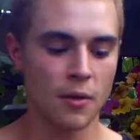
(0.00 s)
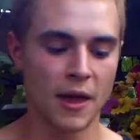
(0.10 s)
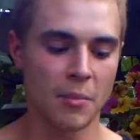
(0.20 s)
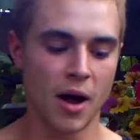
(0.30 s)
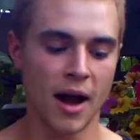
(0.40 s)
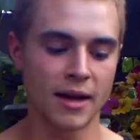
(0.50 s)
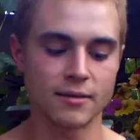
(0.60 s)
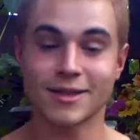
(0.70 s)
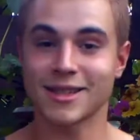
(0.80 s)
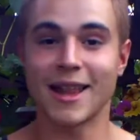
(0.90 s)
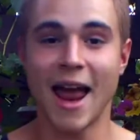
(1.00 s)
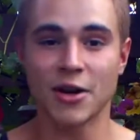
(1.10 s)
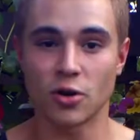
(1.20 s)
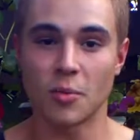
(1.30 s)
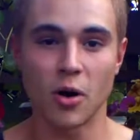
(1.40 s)
They might
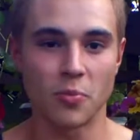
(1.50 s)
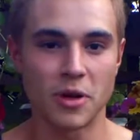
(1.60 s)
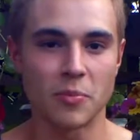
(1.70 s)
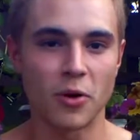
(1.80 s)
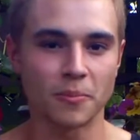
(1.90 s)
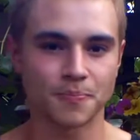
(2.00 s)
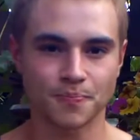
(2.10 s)
slander about people.